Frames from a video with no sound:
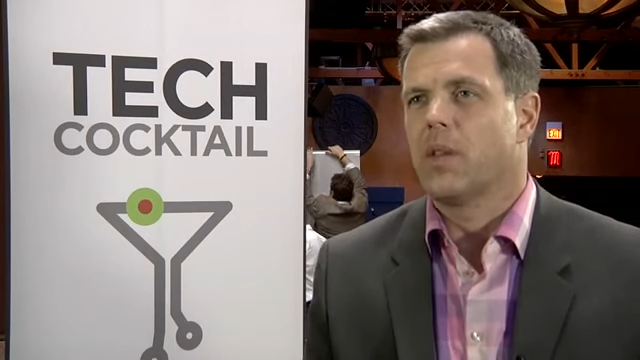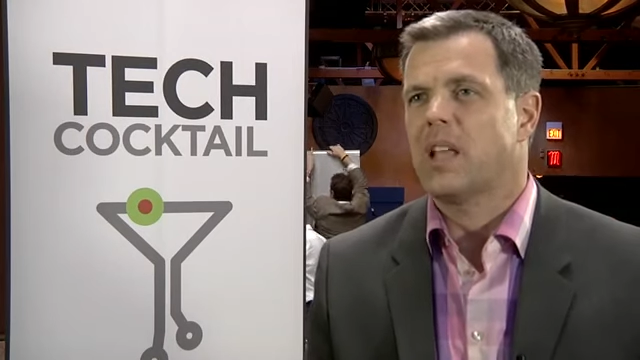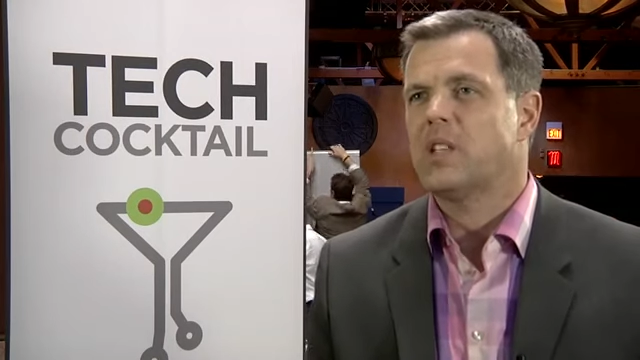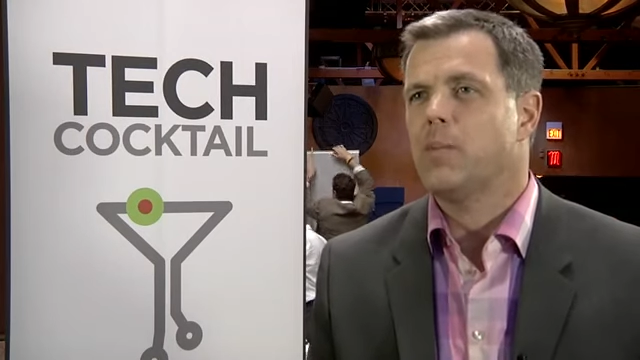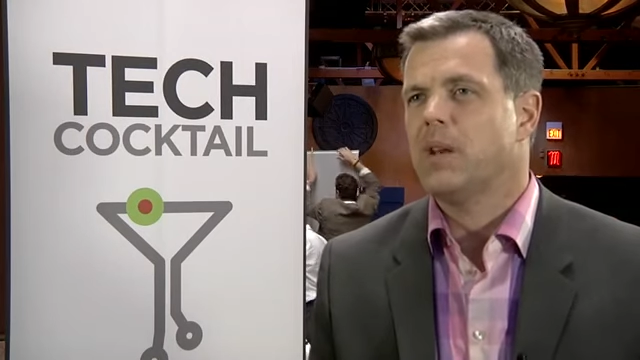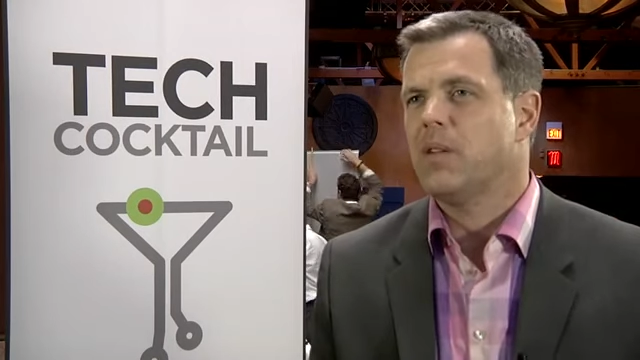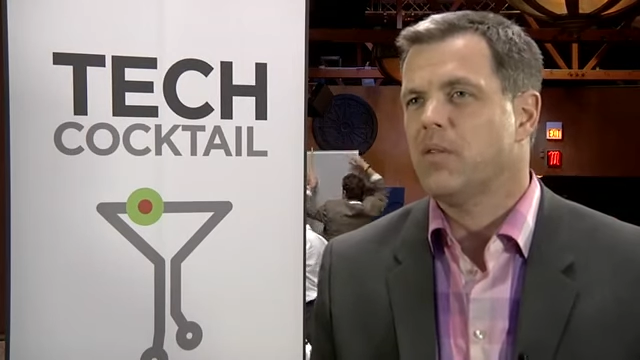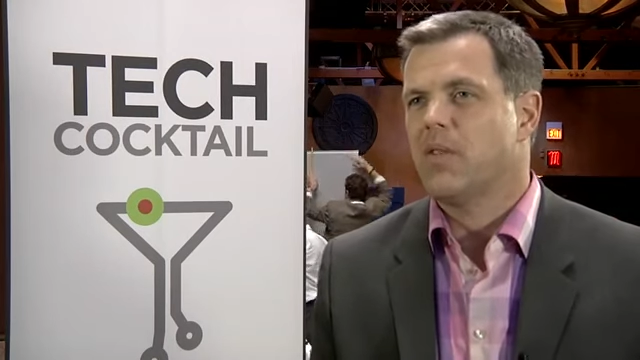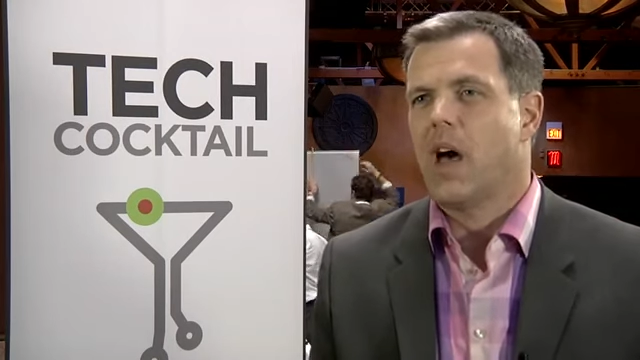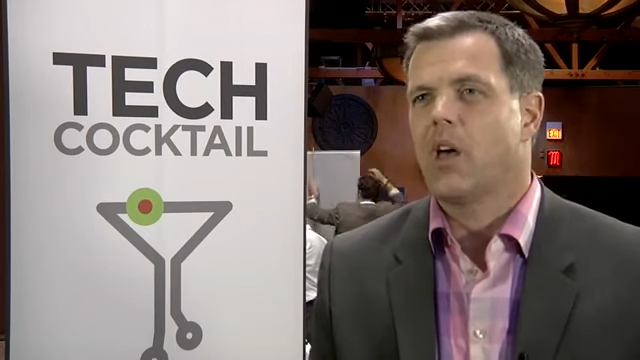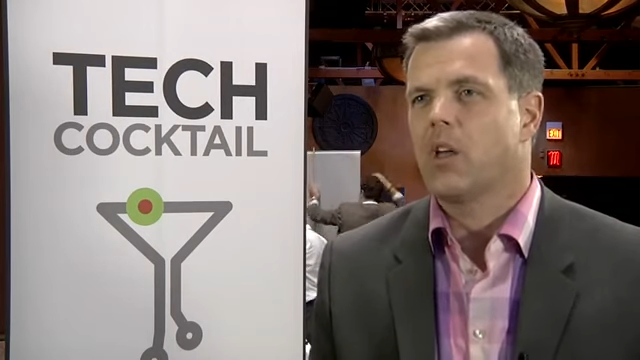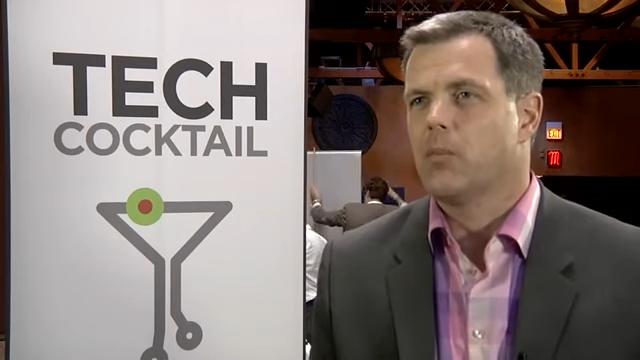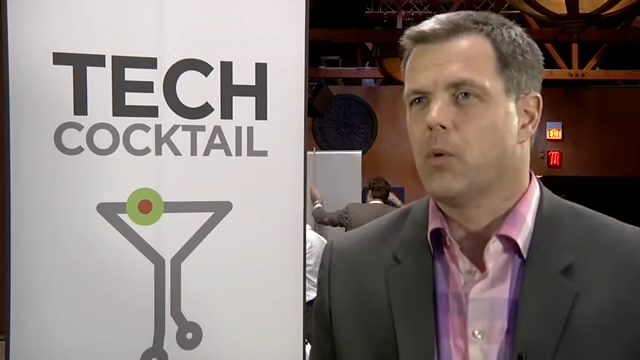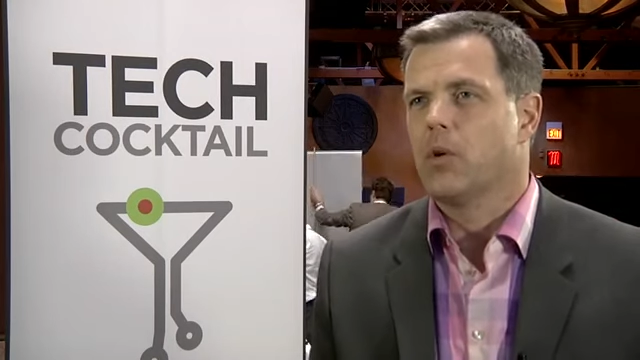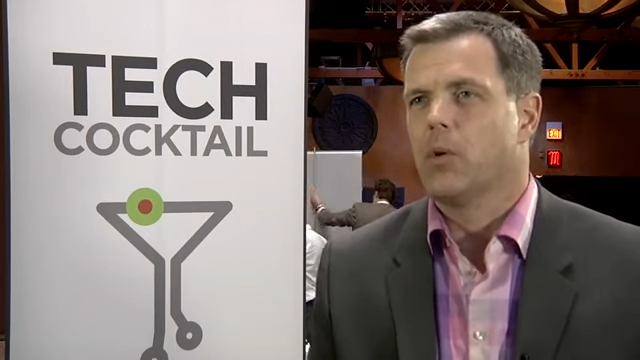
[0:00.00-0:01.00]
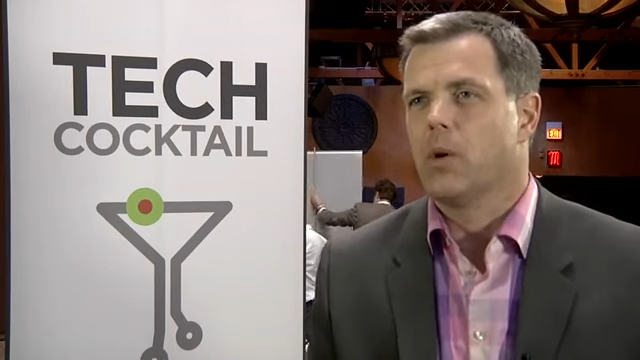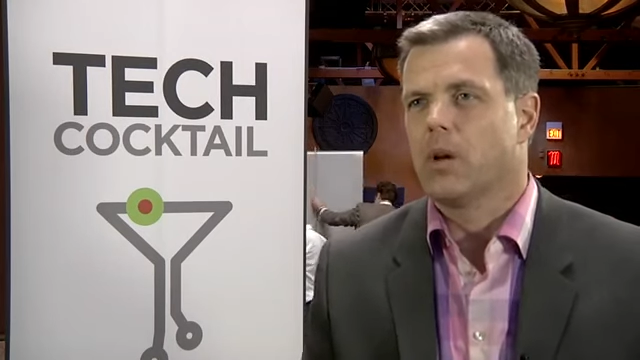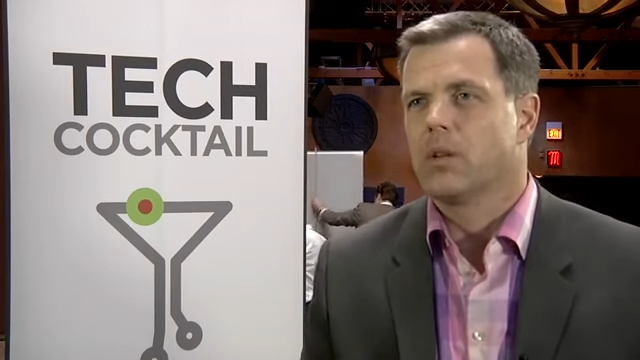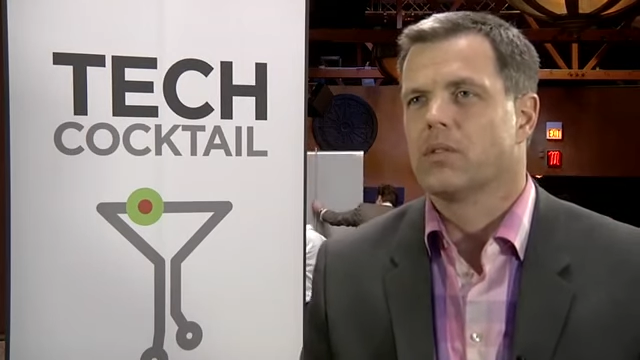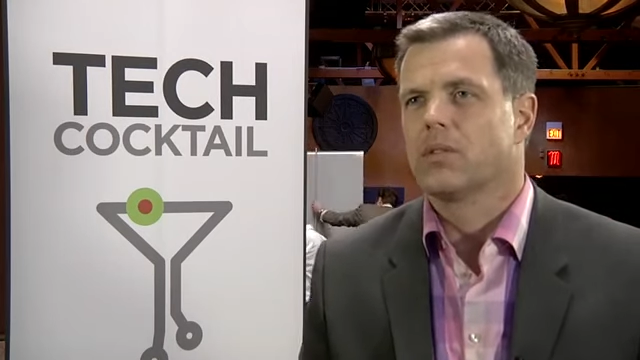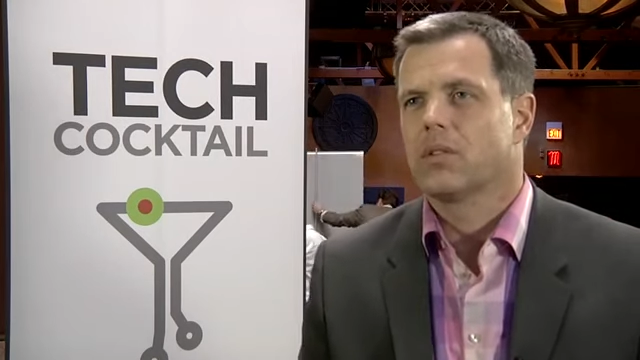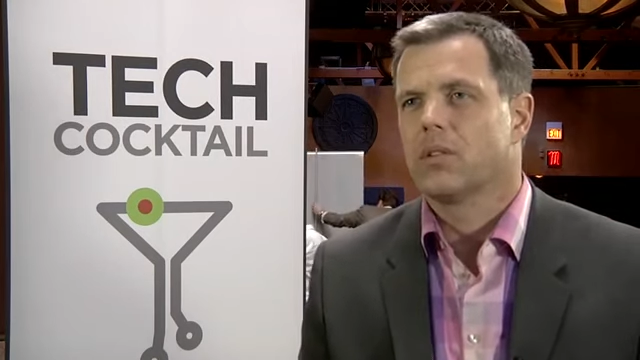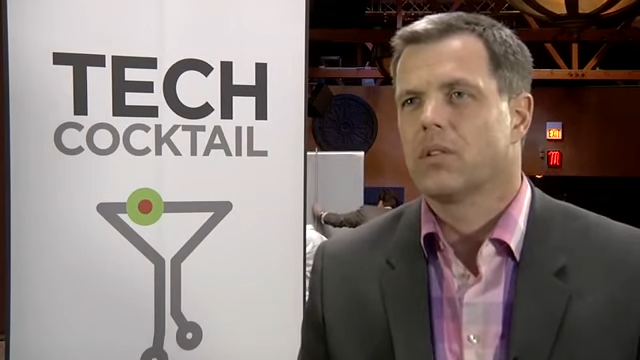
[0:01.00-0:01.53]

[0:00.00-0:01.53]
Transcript: And that's been invaluable to us.